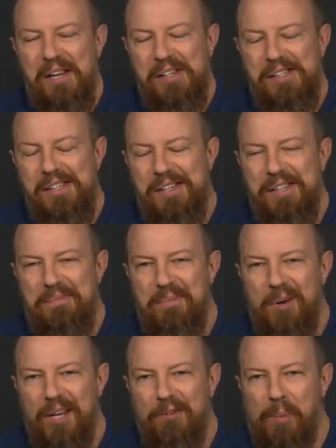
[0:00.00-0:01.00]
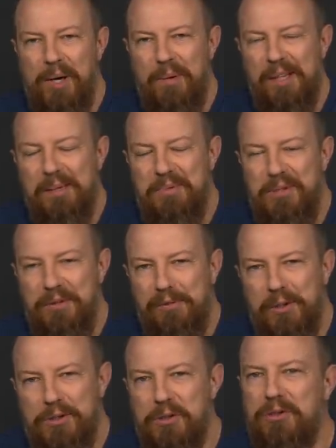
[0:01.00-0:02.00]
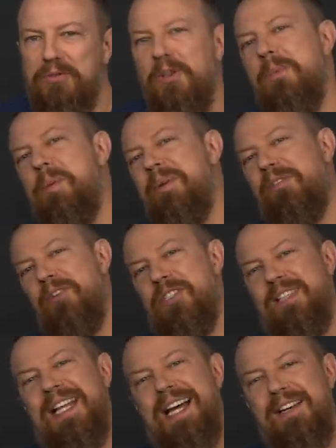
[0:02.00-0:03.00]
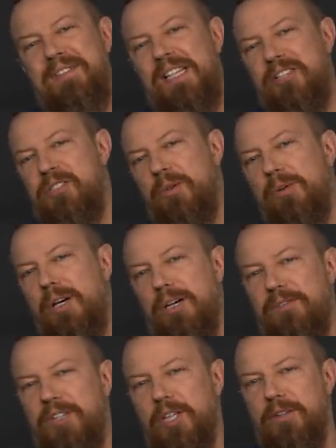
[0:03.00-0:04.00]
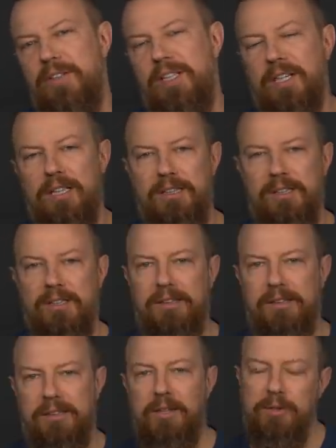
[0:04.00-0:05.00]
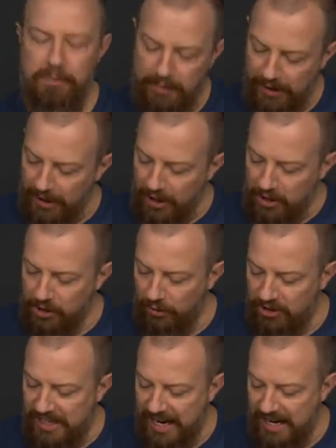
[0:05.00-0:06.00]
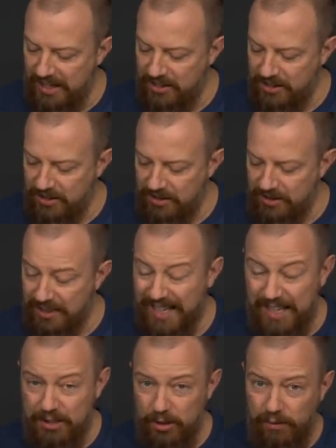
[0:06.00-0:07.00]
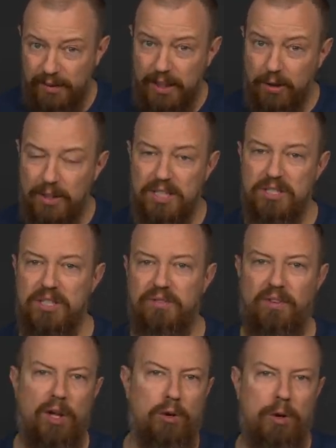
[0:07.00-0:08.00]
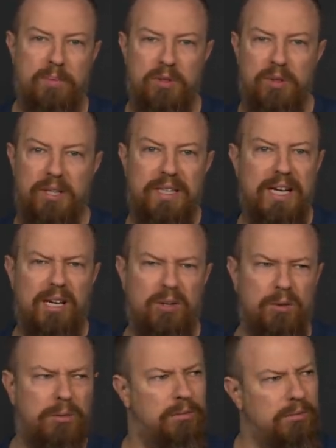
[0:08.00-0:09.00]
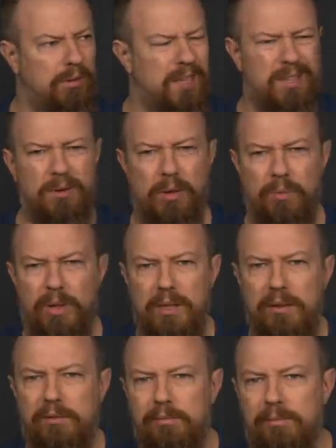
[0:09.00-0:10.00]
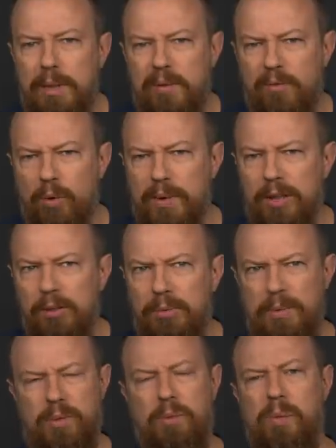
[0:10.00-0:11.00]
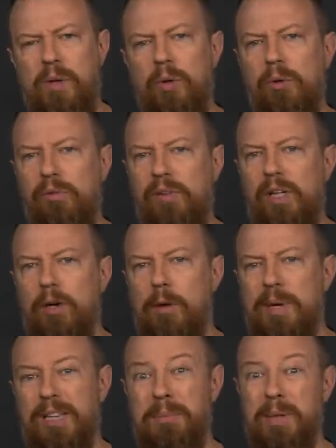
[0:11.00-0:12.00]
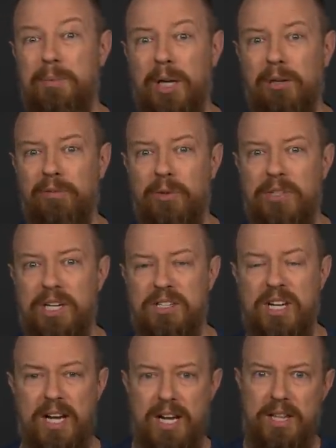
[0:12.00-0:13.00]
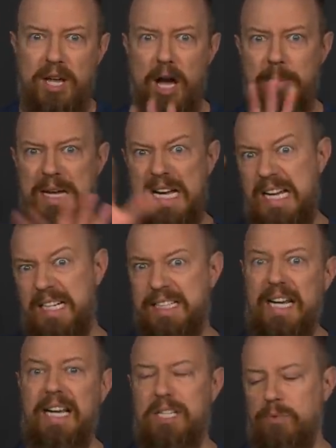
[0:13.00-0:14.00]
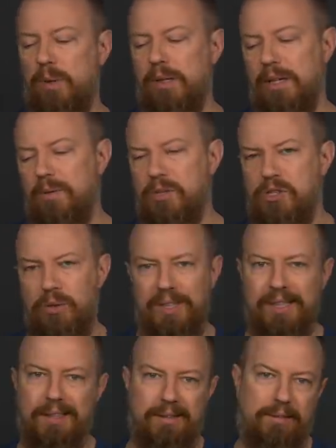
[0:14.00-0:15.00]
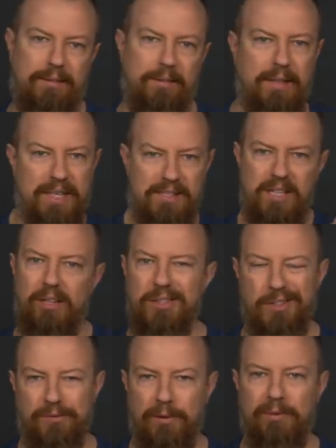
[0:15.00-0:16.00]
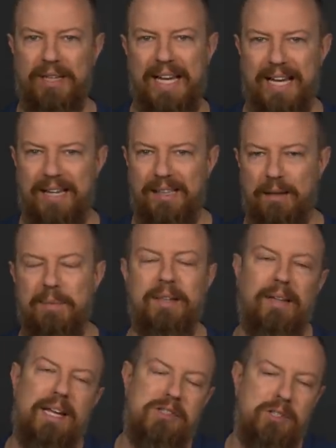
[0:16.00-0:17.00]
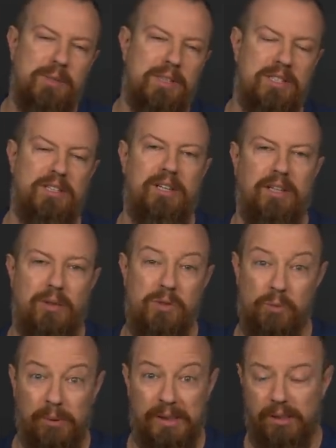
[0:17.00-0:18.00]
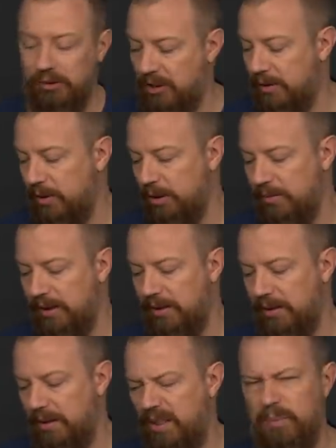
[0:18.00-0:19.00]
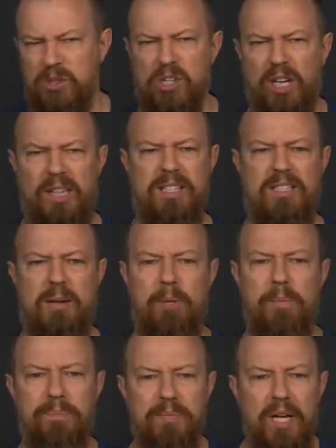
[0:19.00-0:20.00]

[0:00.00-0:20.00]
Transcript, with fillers: Good morning, everybody. Welcome to PhotoJoseph's Photo Moment, first live daily show on photography on YouTube. So today's today's little video is the follow up to the now I don't know three maybe four week old probably three week old video about the big microphone test, the big test where I was shooting it last year. It took forever to edit. I mean, last year makes it sound like it was really a long time ago, but I think we shot it in December.